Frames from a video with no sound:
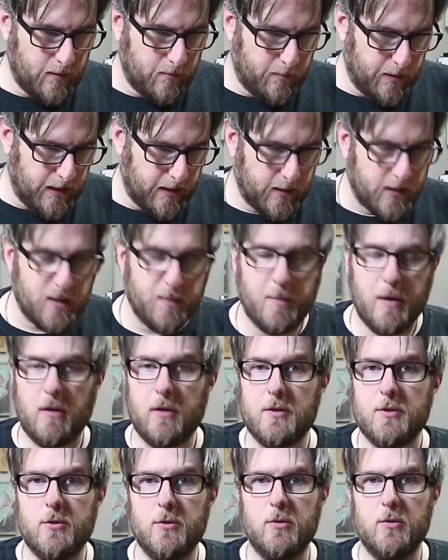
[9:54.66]
being
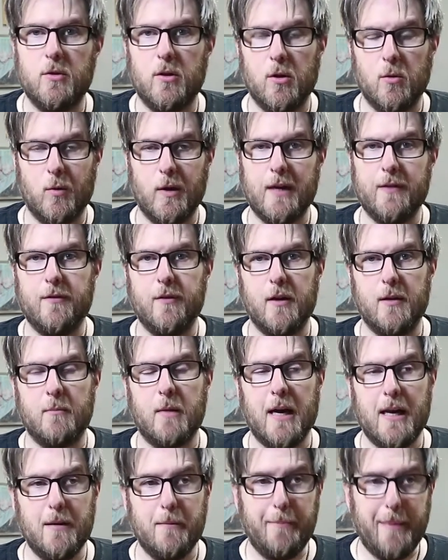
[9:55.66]
spiritual or whatever it
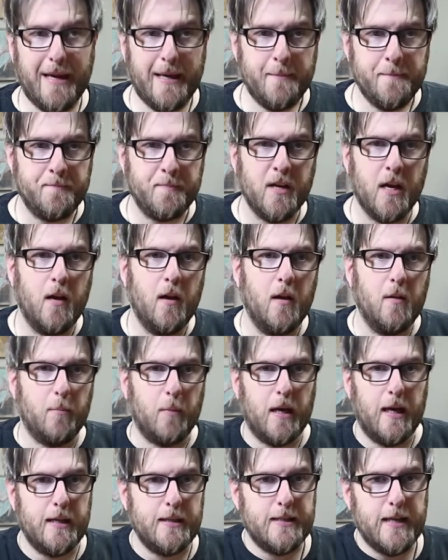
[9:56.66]
might be,
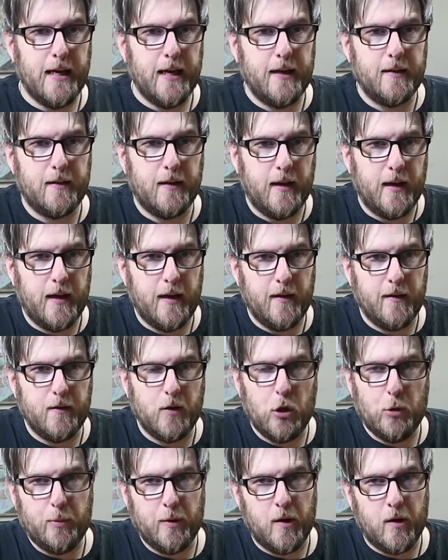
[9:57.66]
My dad had
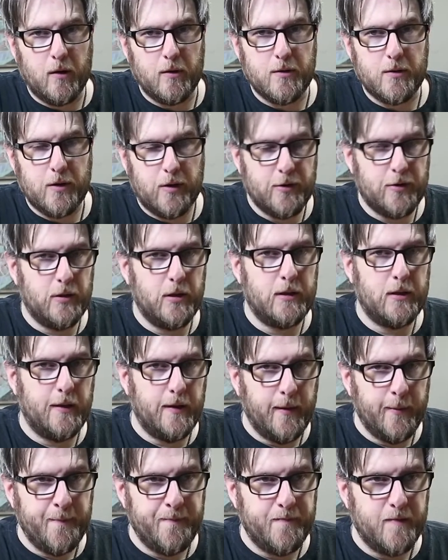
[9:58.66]
open heart surgery
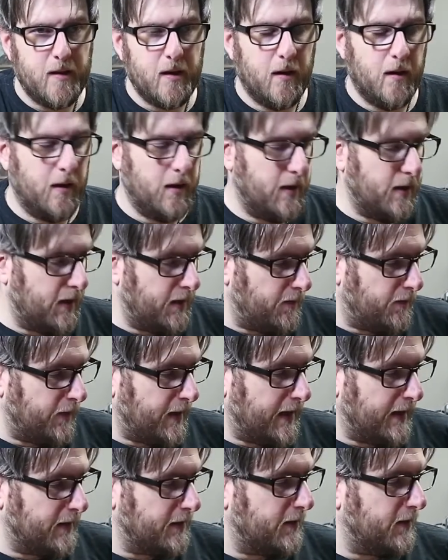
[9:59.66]
today. In
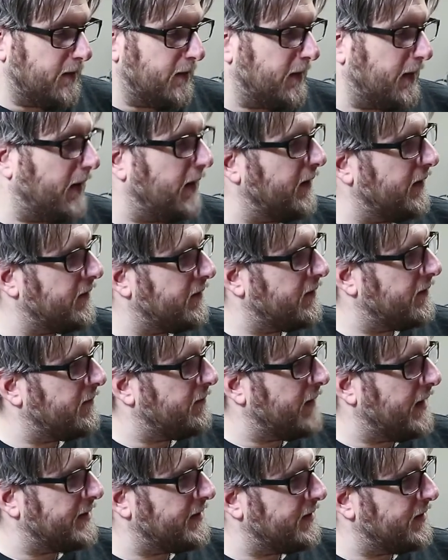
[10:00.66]
fact, that
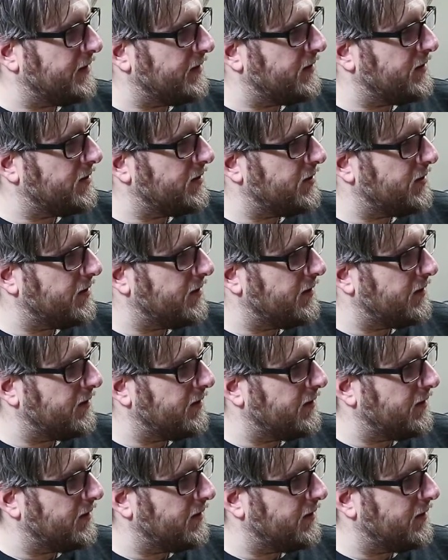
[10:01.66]
message